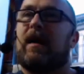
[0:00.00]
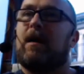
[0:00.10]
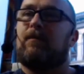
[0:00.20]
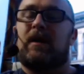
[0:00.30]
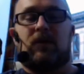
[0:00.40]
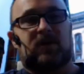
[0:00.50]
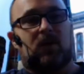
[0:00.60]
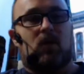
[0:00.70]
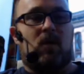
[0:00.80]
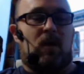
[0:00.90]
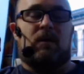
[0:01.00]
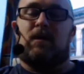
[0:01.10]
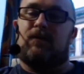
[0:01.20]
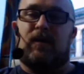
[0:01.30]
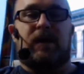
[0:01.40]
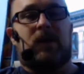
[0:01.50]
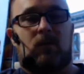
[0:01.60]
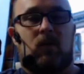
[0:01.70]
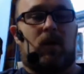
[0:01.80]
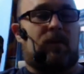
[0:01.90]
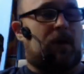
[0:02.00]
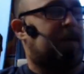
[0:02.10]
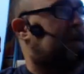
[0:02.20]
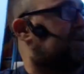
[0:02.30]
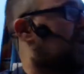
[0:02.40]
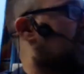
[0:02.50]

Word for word: hemp, and I was like, whoa, I'm going to find out more about this.